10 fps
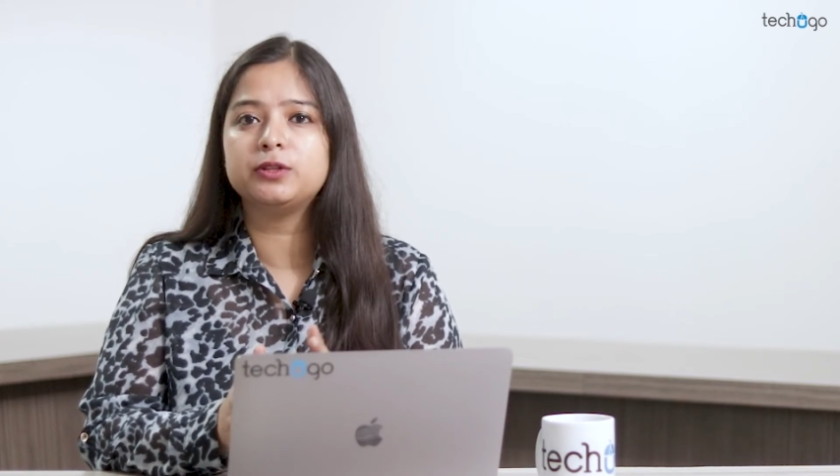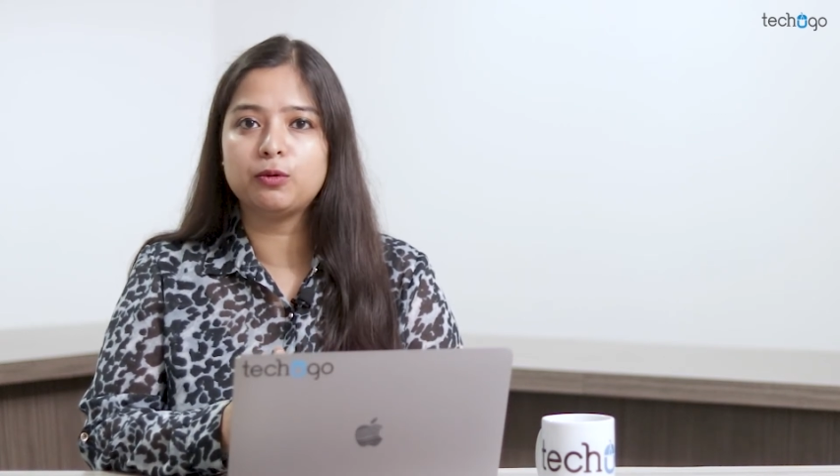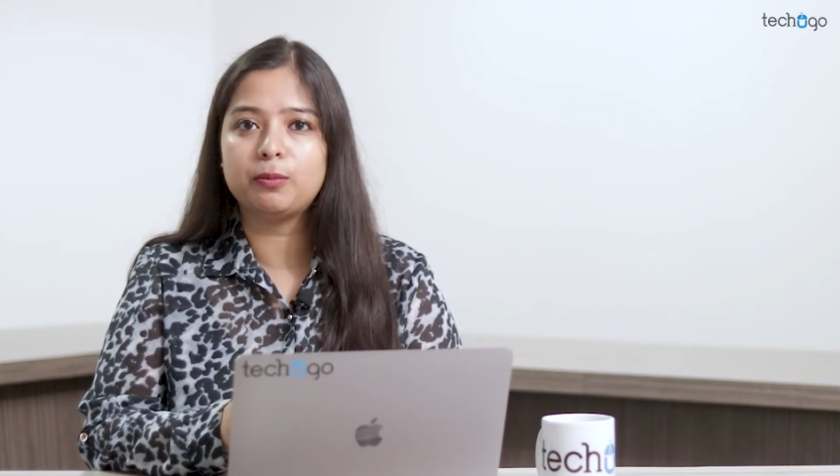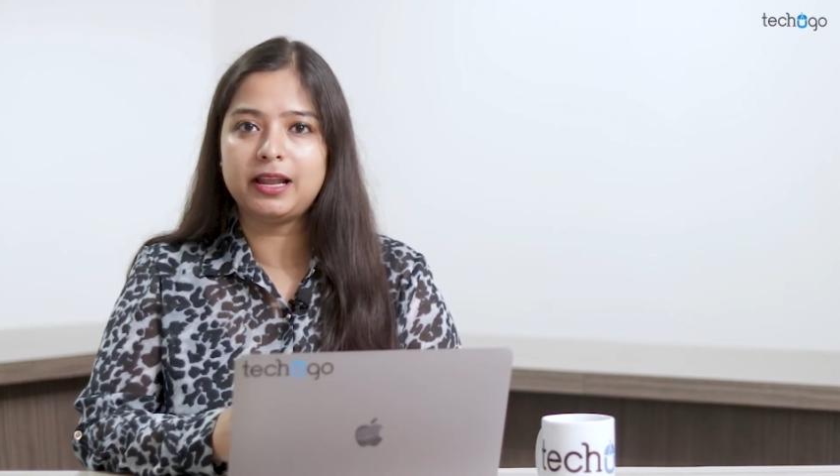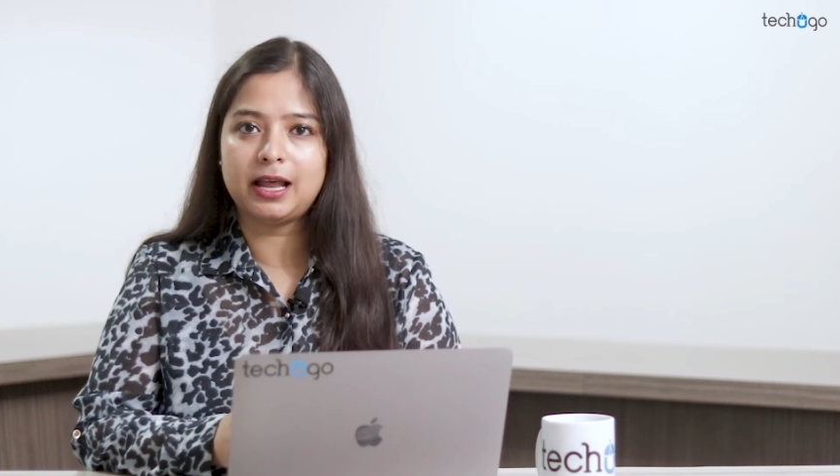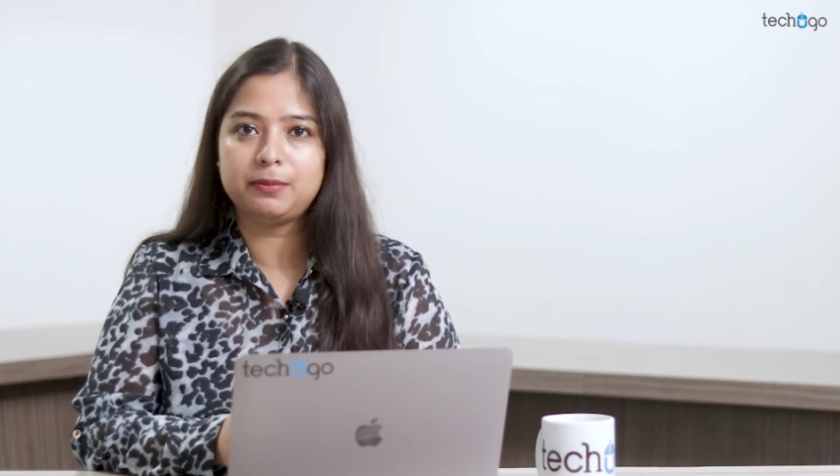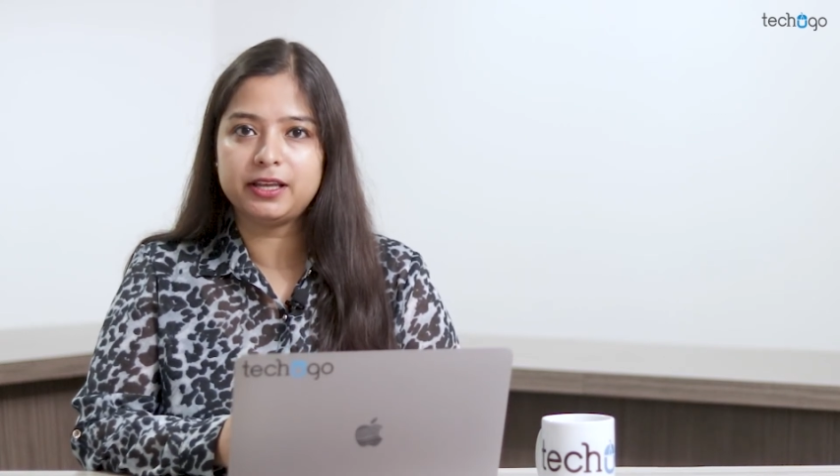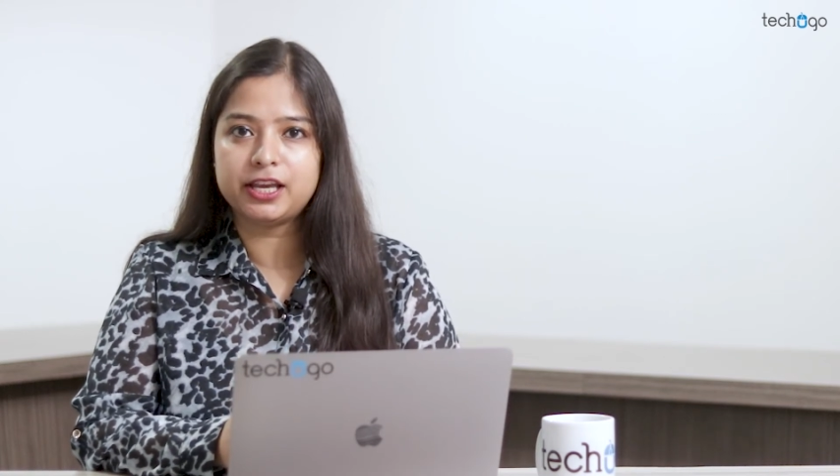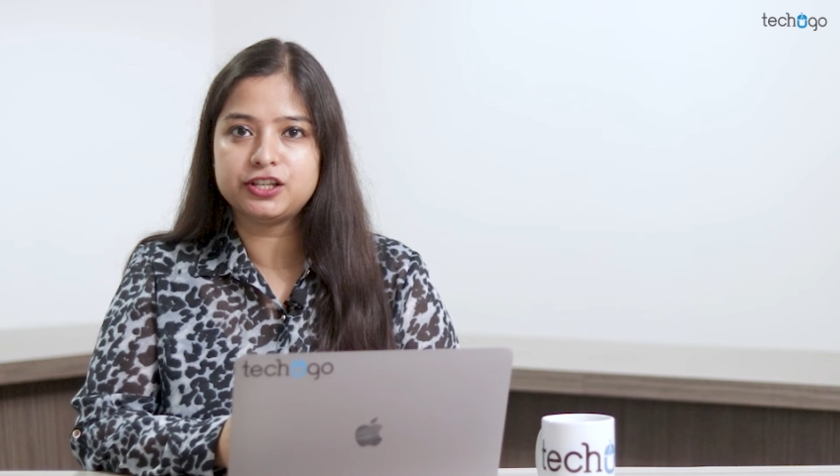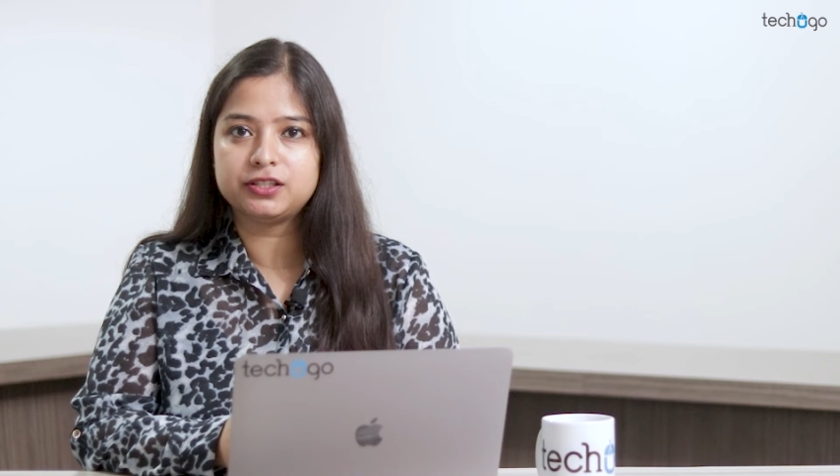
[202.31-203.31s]
with the mobile
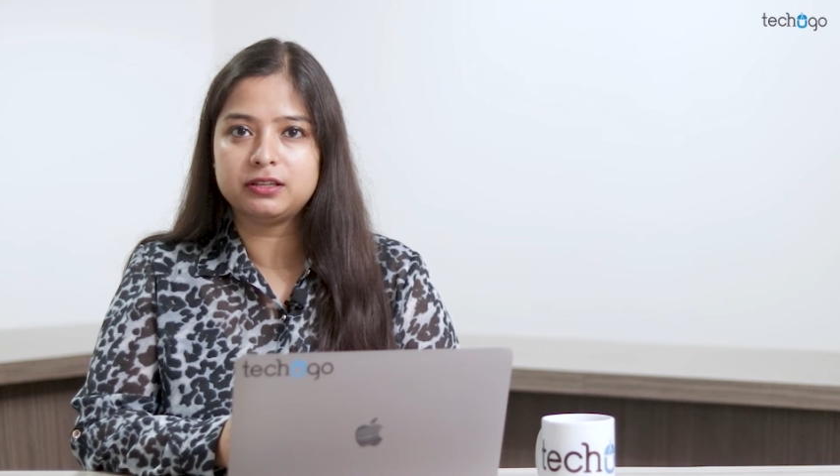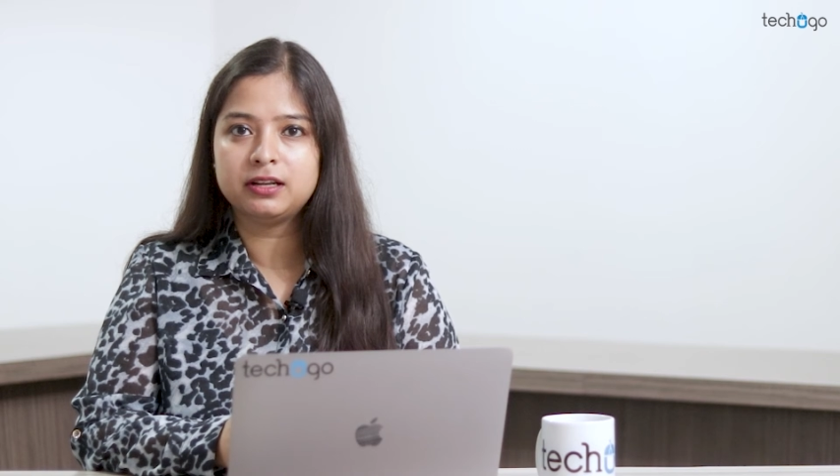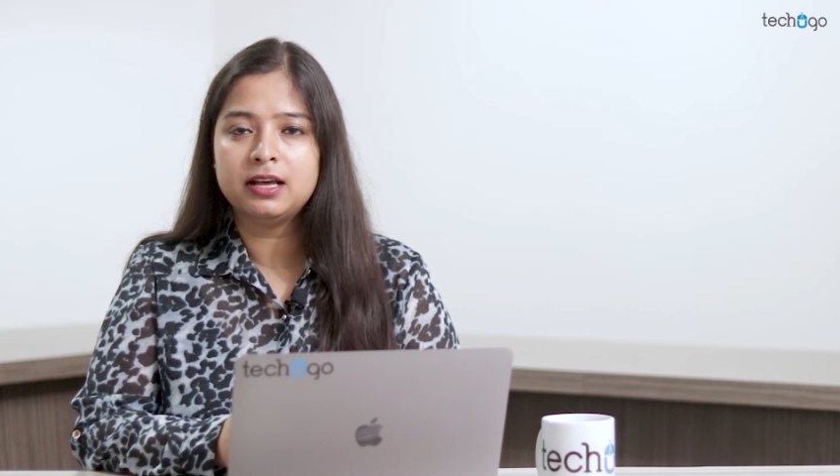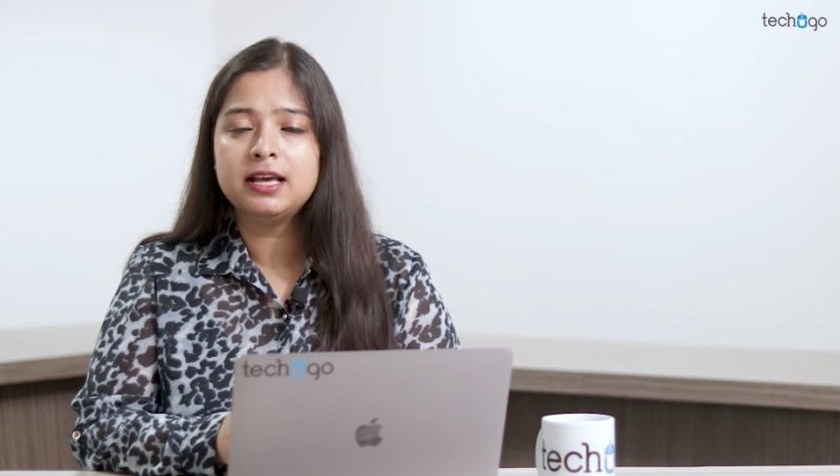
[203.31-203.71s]
application.